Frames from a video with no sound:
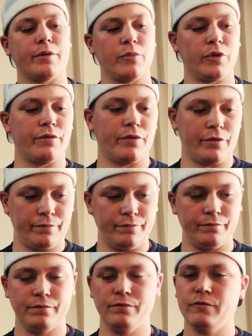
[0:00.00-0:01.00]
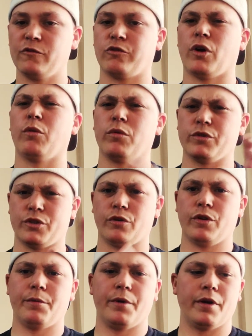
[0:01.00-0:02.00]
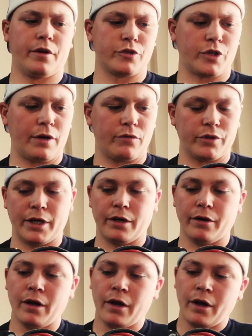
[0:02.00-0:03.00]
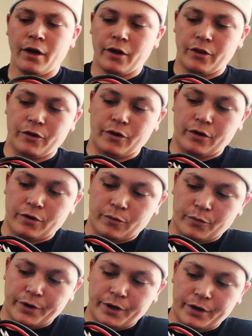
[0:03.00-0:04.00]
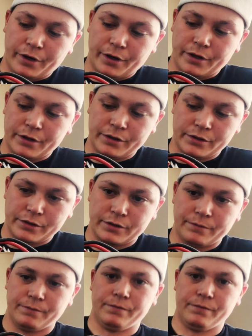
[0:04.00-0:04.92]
I believe the front ones are limited on travel down. The rear is,